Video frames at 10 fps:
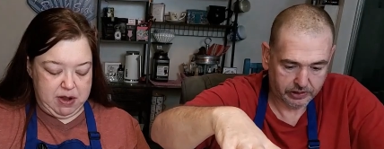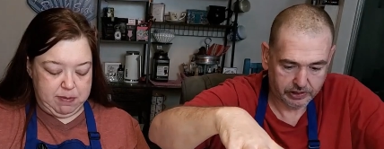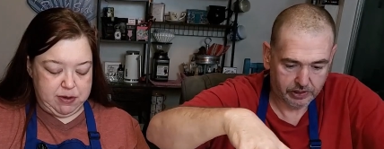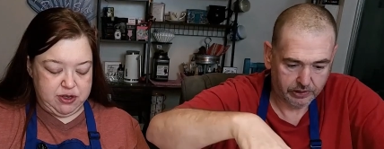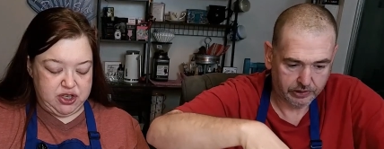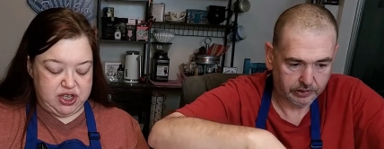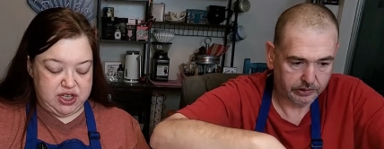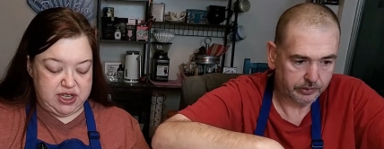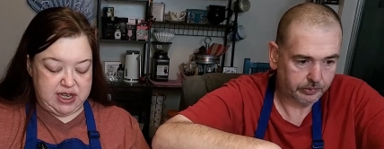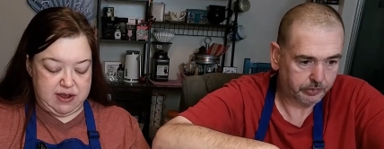Speaker 1: going to push
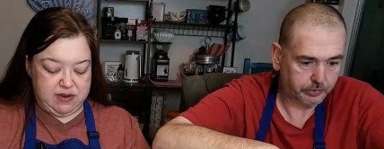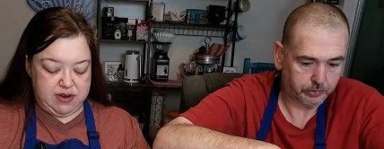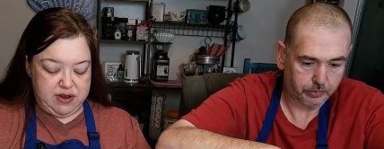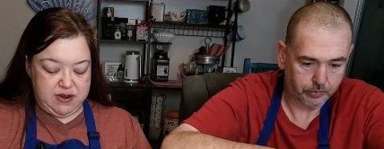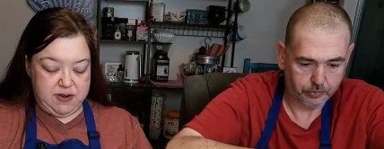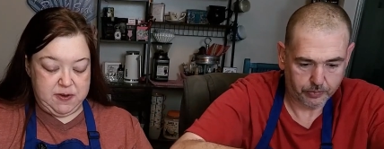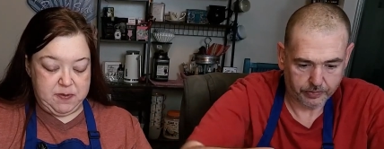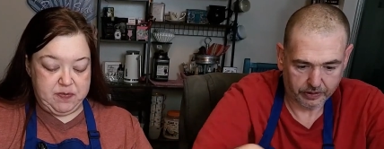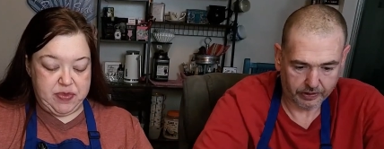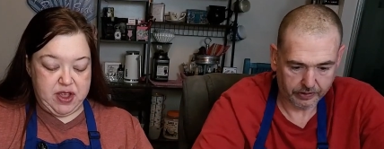it down
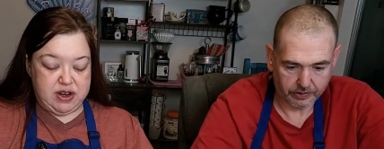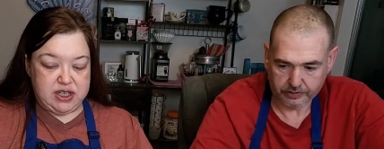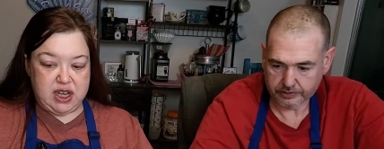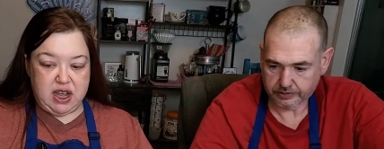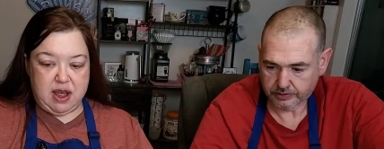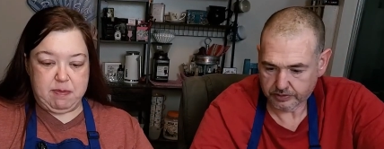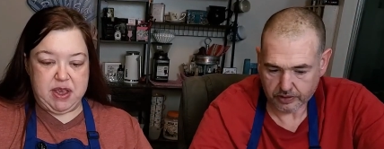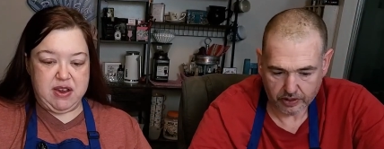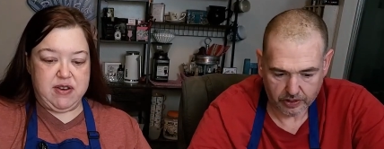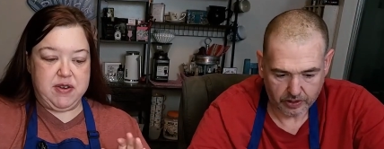on top
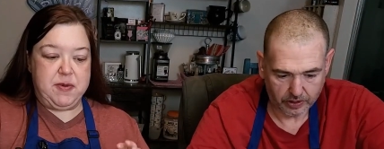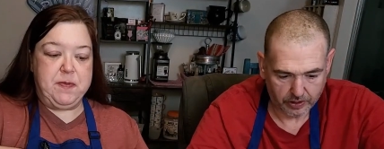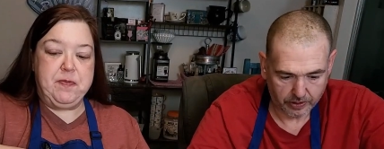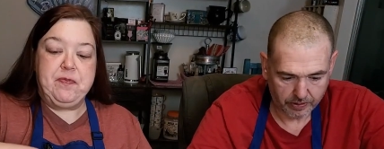here.